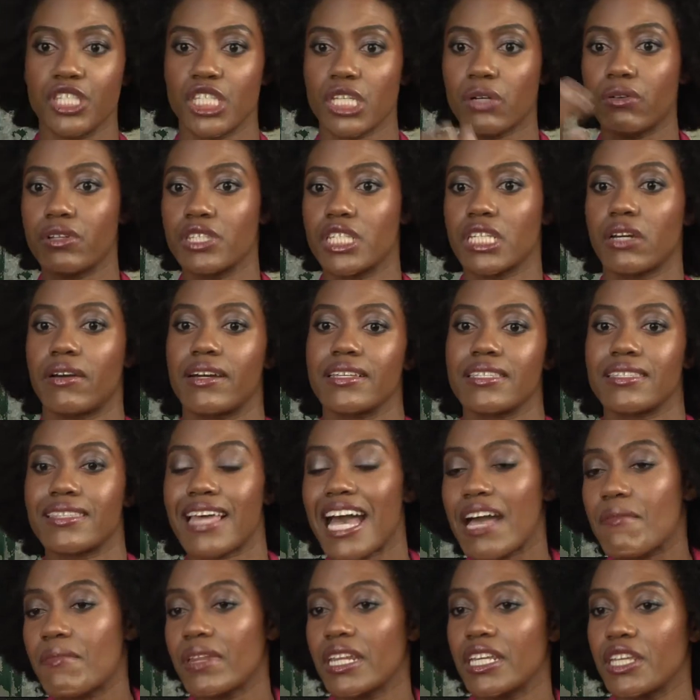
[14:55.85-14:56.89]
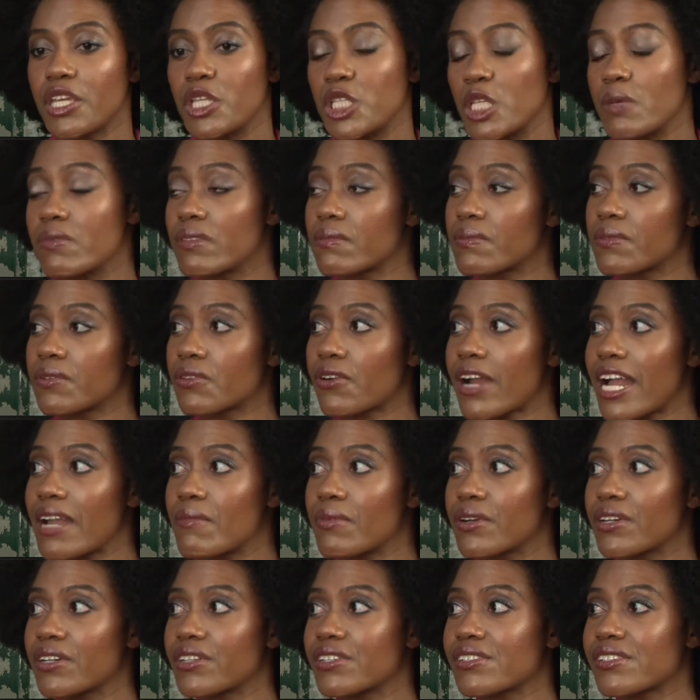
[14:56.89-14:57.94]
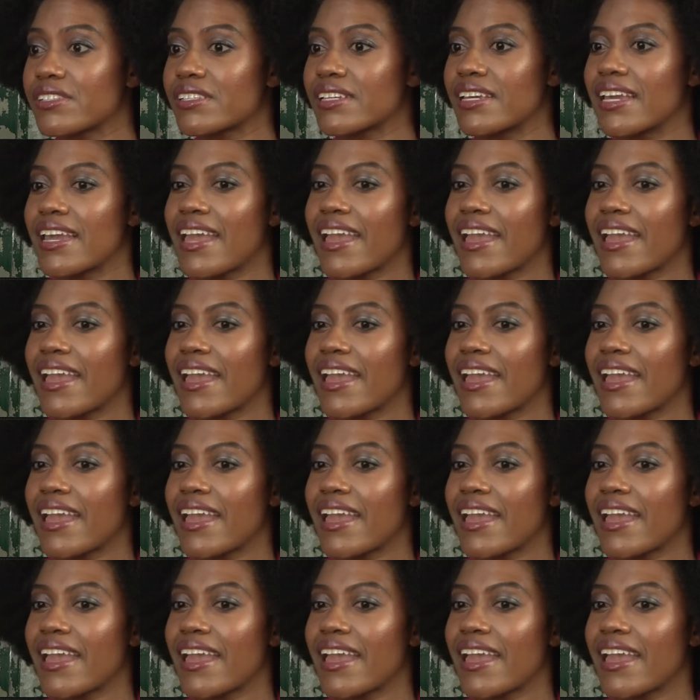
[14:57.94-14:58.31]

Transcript: and so-and-so has that many YouTube subscribers.